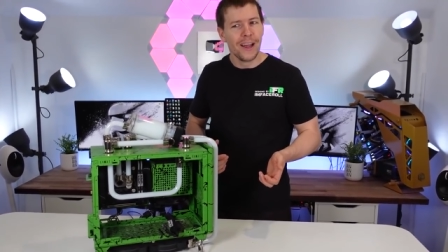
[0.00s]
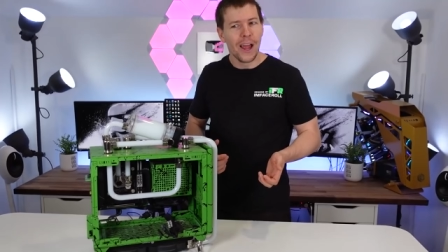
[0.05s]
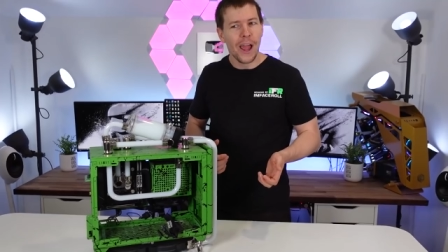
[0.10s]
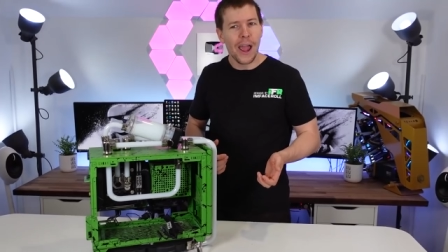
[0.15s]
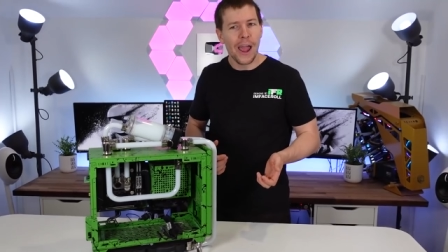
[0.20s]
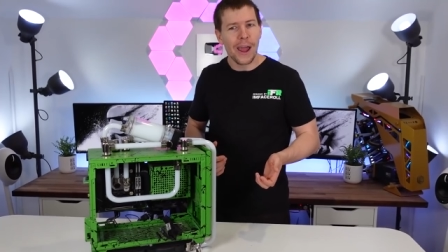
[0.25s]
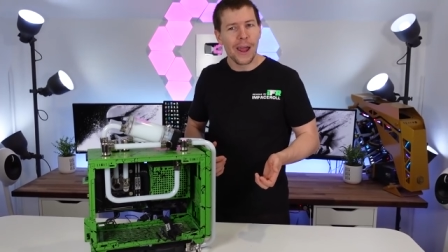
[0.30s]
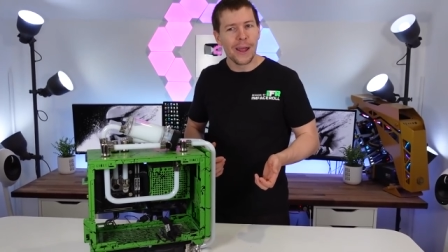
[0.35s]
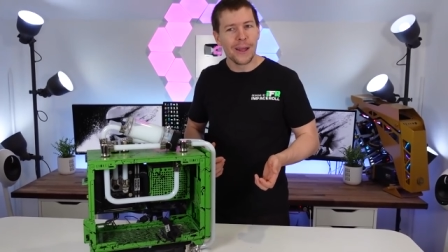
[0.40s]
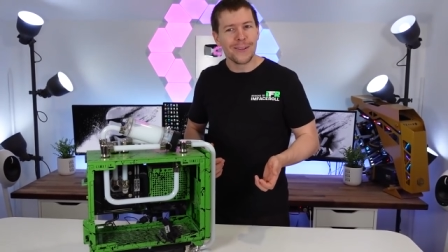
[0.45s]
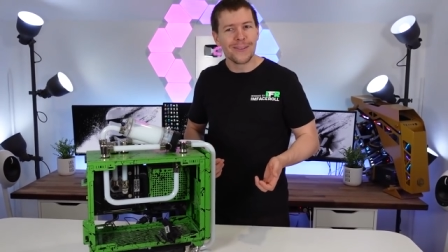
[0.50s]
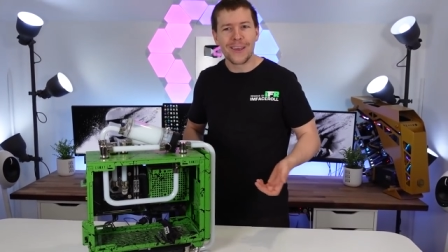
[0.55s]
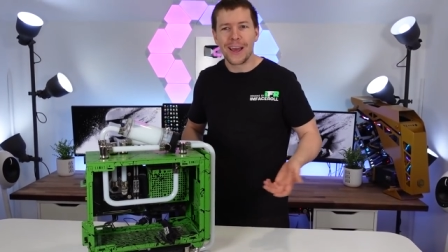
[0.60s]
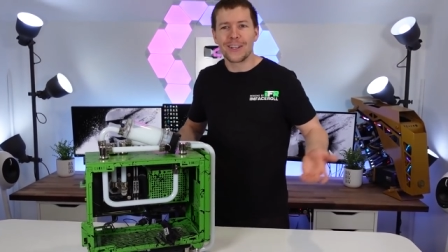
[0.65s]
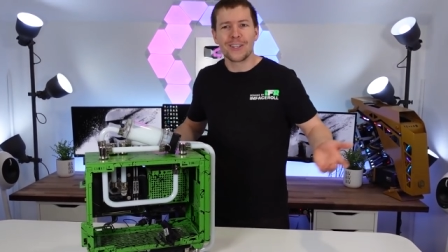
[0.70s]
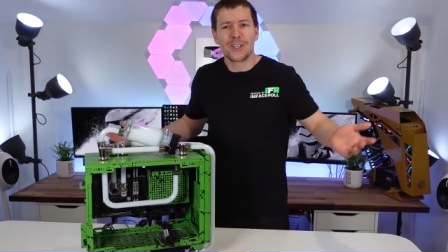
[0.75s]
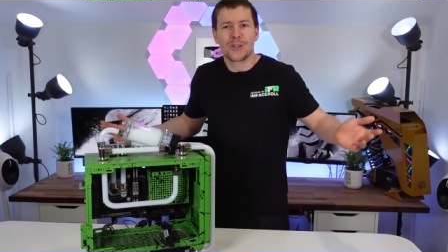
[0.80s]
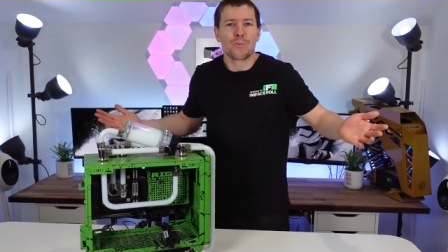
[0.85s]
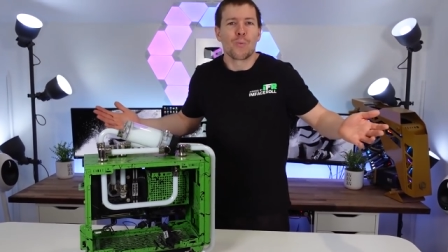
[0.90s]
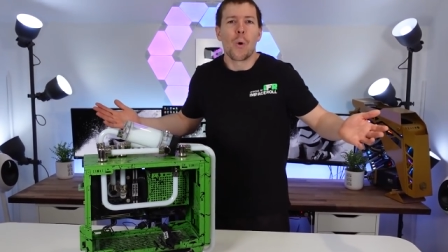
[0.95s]
and
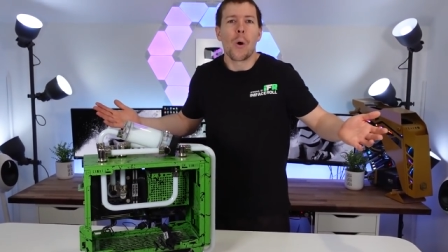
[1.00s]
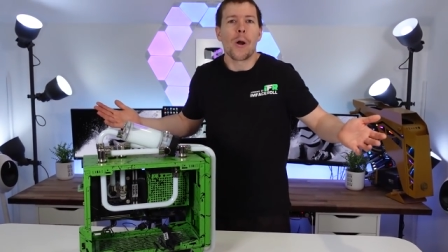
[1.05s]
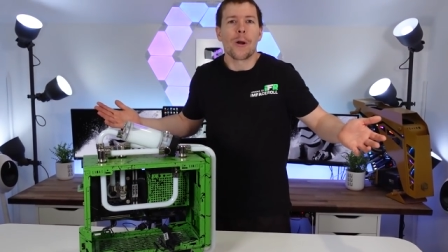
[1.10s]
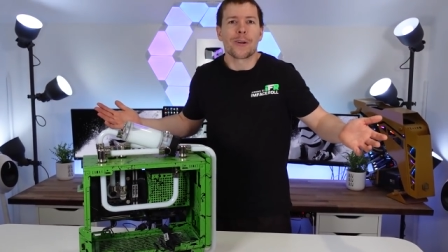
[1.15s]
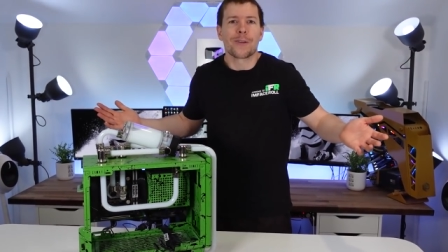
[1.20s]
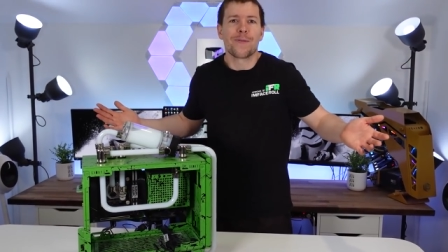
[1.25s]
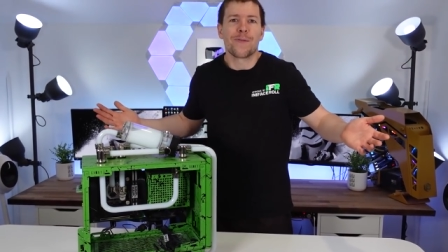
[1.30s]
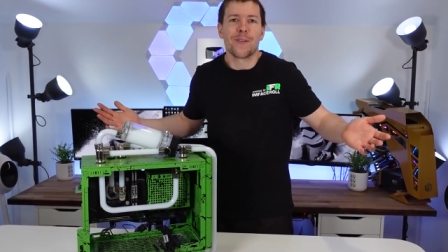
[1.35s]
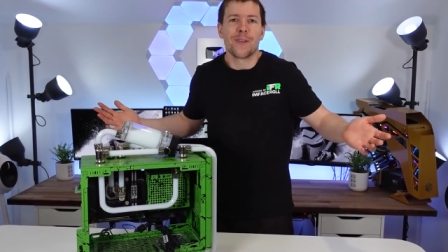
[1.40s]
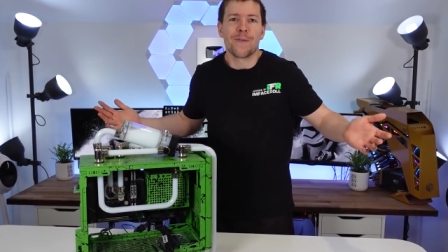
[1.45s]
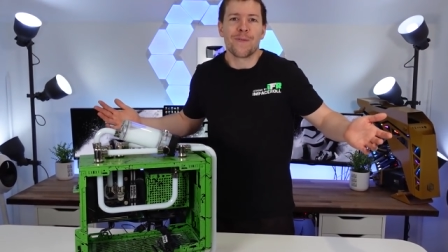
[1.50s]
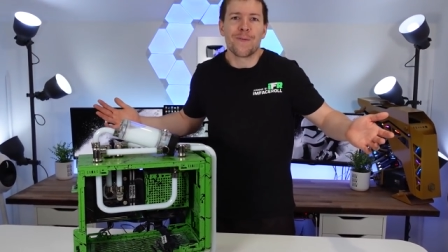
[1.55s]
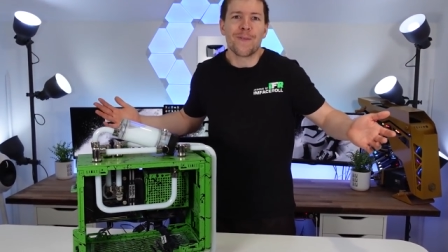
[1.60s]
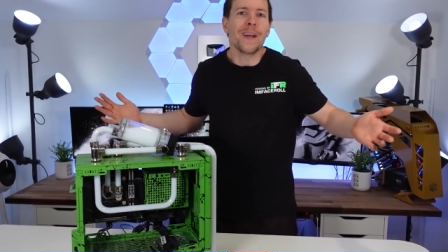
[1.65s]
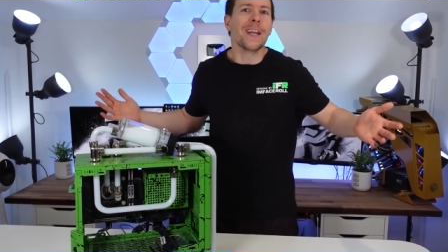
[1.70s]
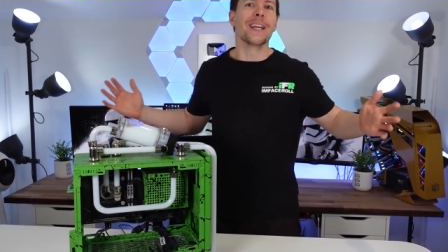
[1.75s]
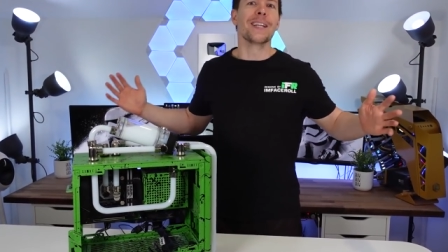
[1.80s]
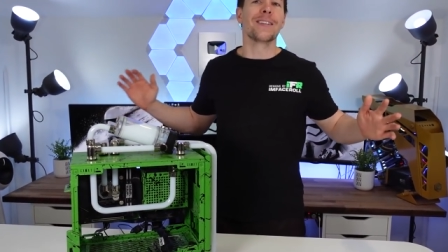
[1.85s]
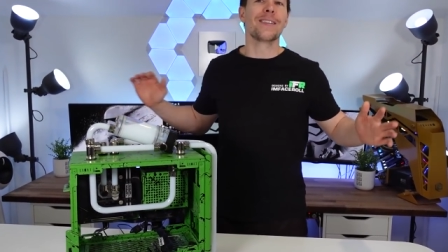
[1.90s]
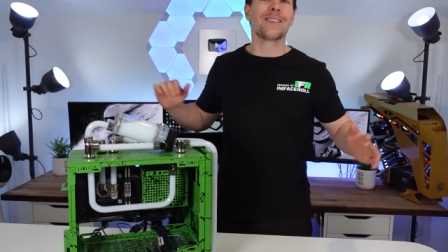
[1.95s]
they just worked for the
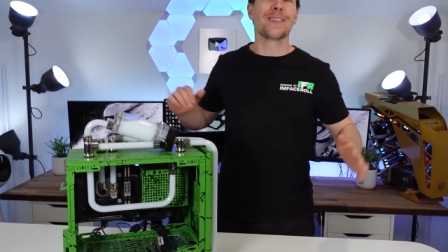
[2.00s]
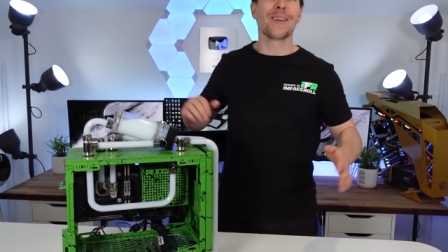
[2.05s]
feet.